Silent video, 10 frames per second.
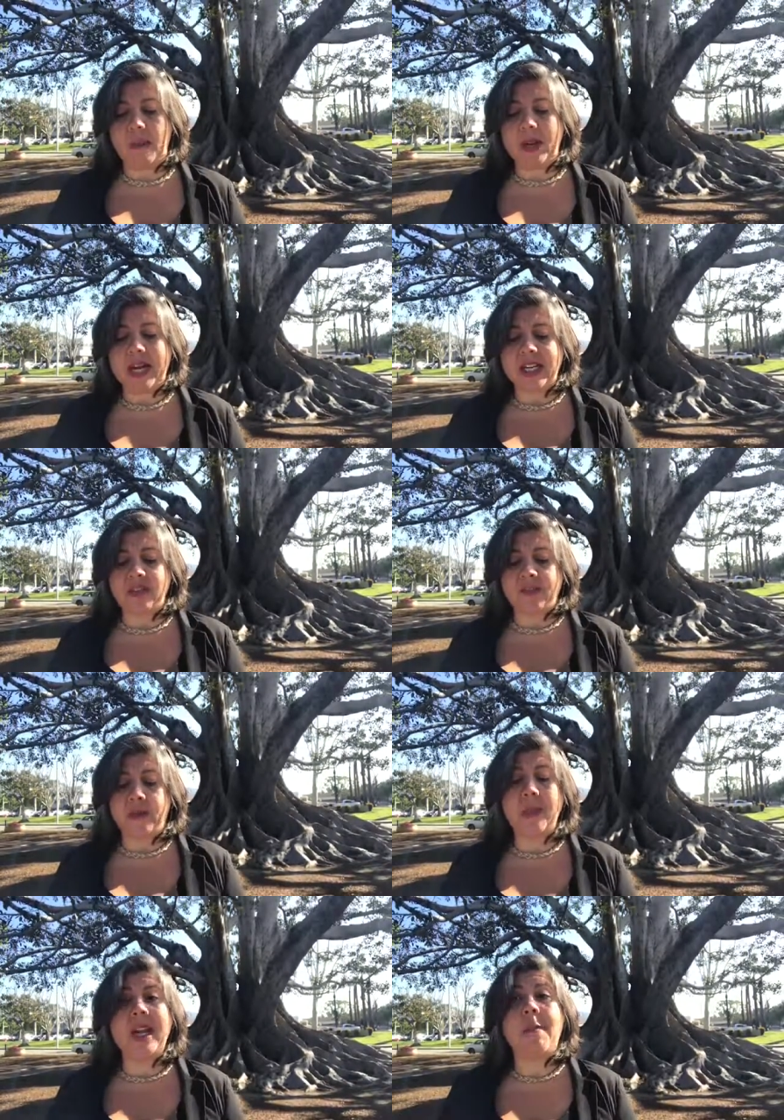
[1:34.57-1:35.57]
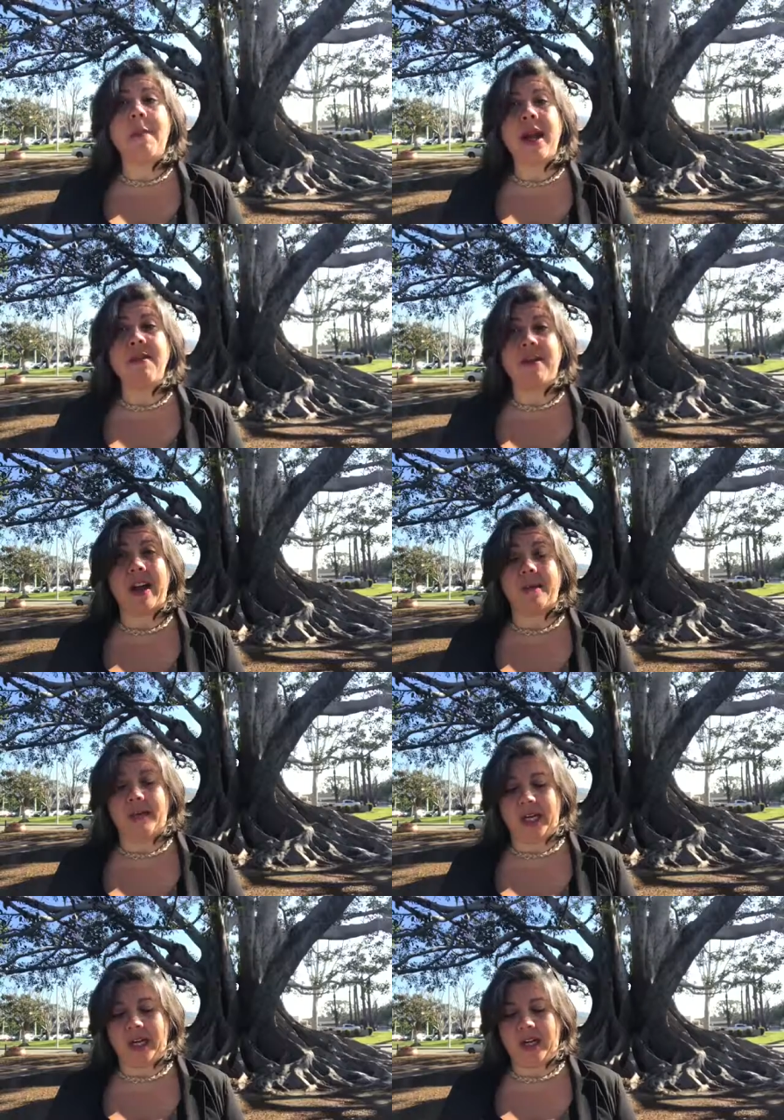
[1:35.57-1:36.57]
But as for me and my
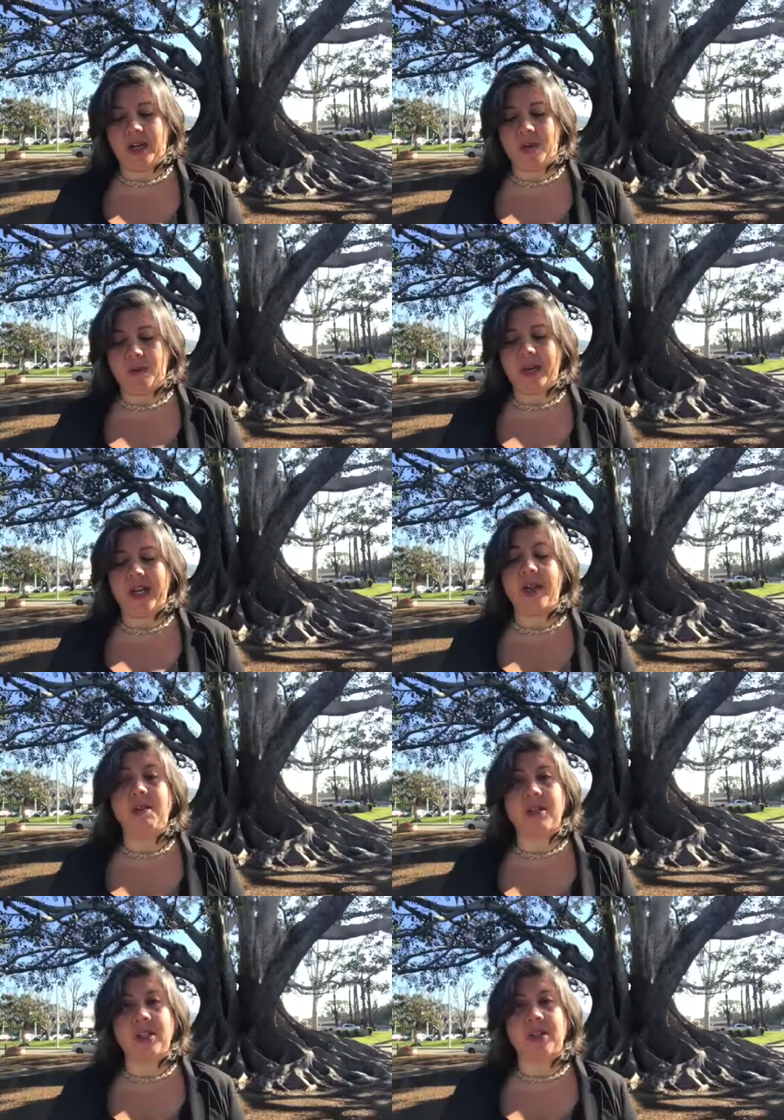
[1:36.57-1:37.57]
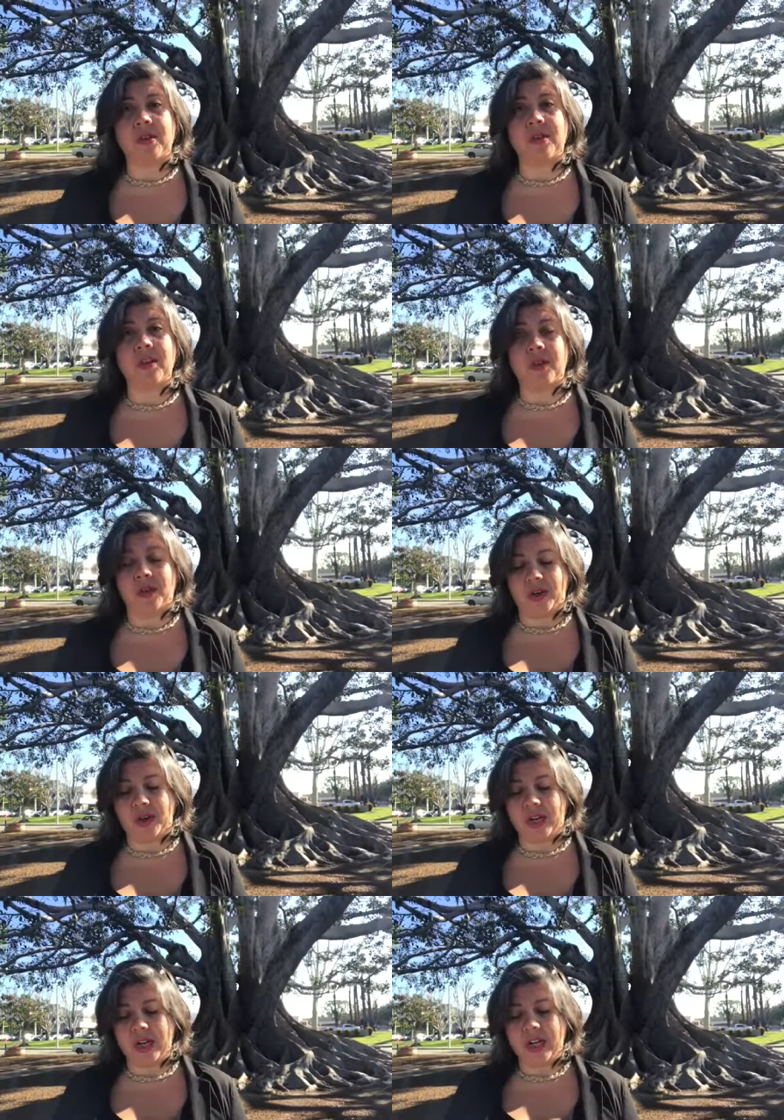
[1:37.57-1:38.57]
family, we will serve the
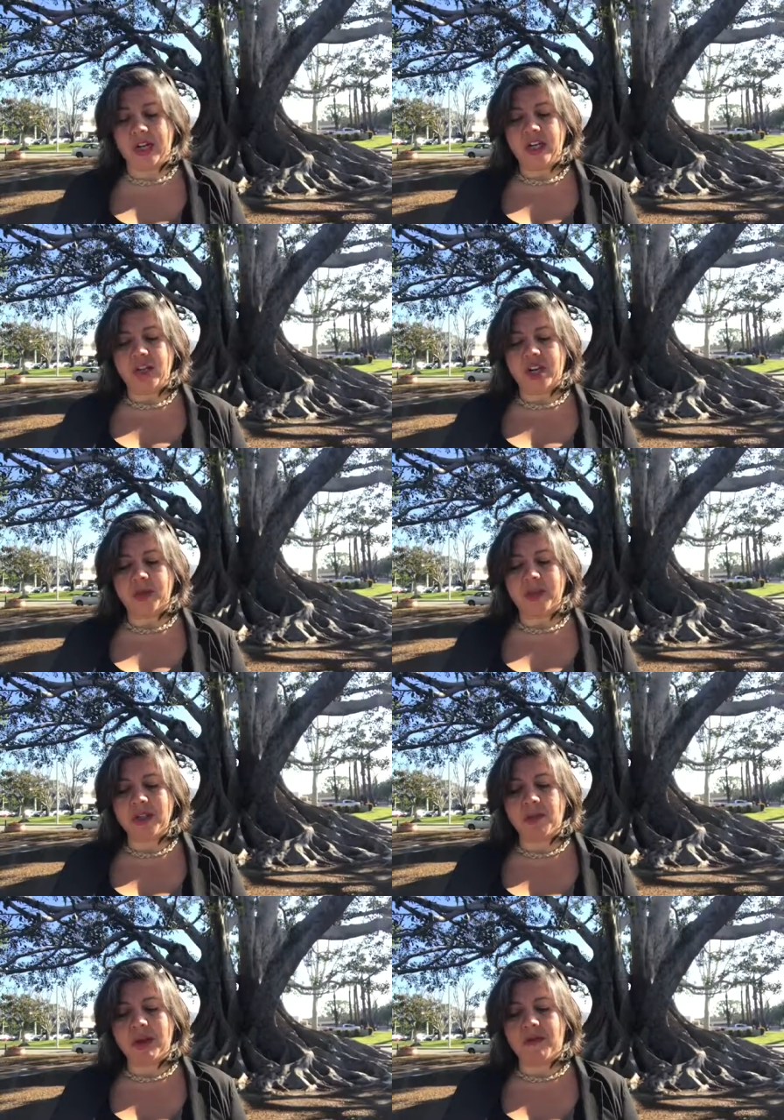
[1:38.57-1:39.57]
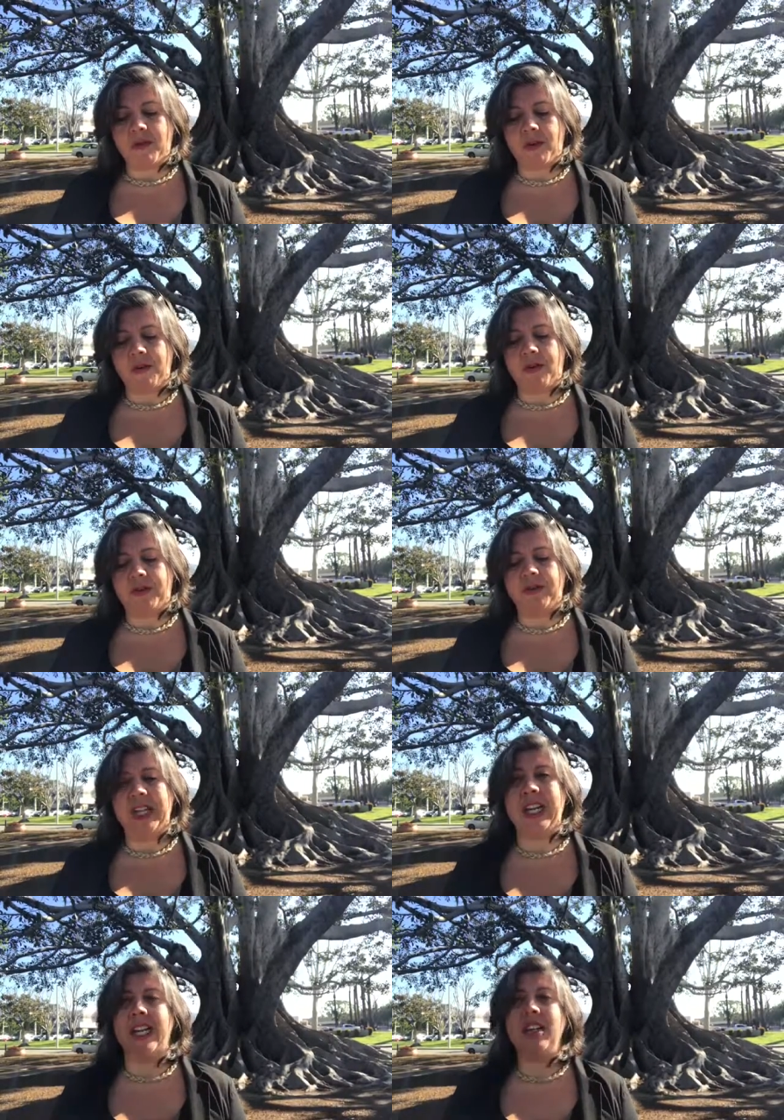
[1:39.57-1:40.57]
Lord. Joshua
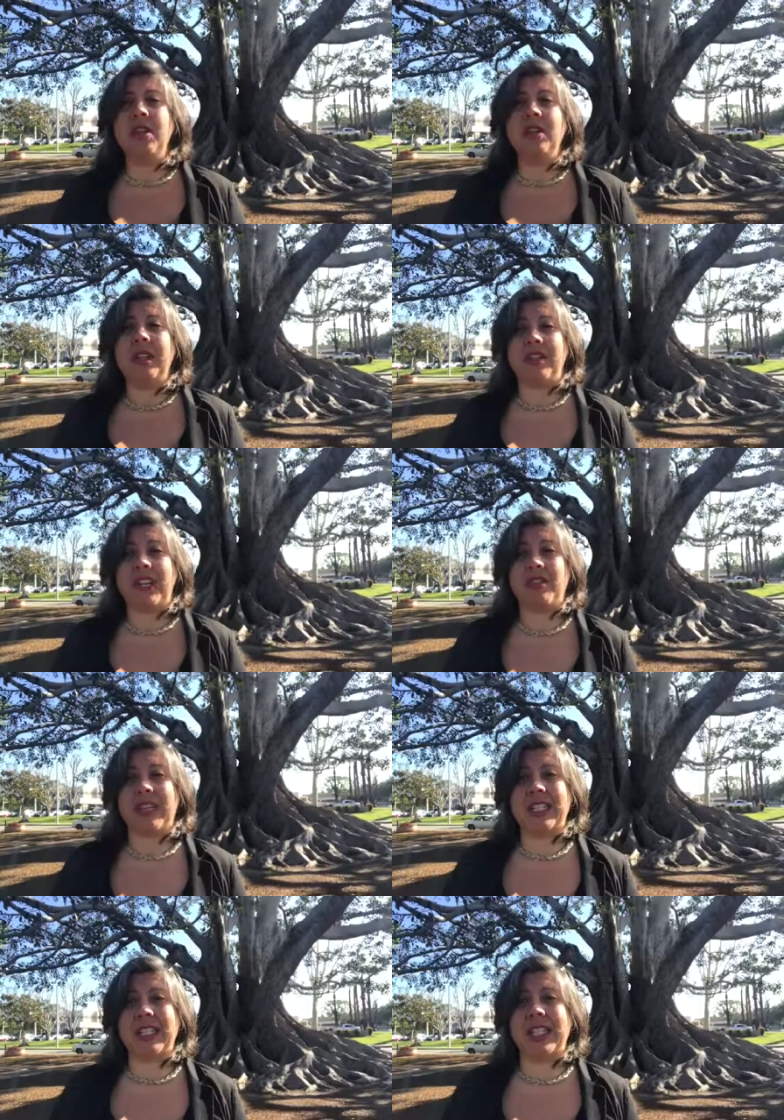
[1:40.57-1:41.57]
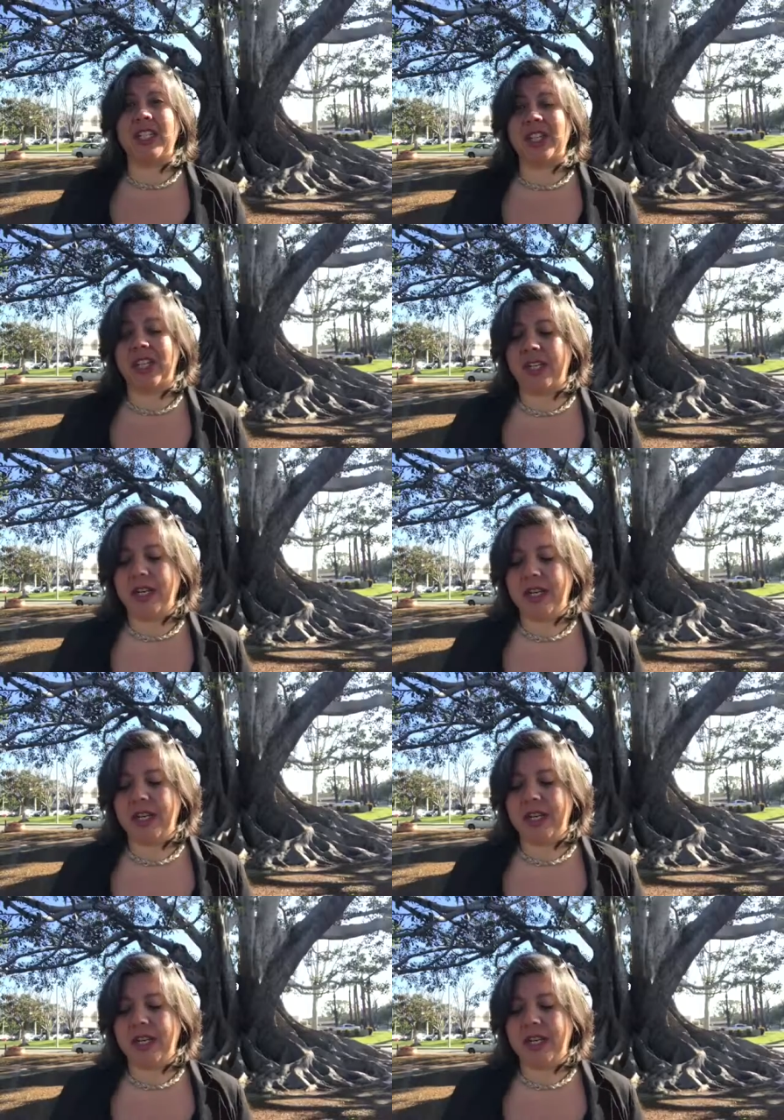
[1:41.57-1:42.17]
24:15, New Living Translation.